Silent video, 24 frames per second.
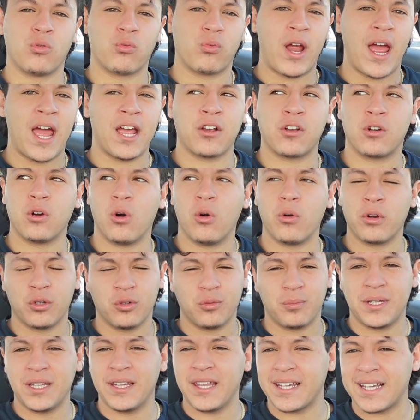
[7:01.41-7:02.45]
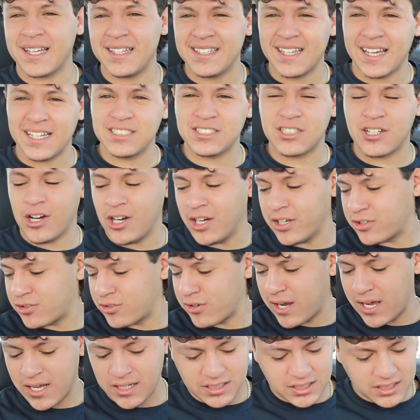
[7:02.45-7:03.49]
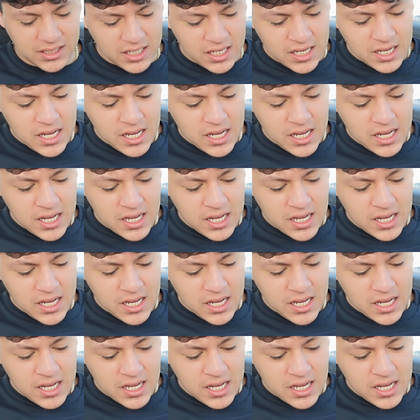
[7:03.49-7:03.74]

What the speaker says: rack gold. It would be like a nice contrast.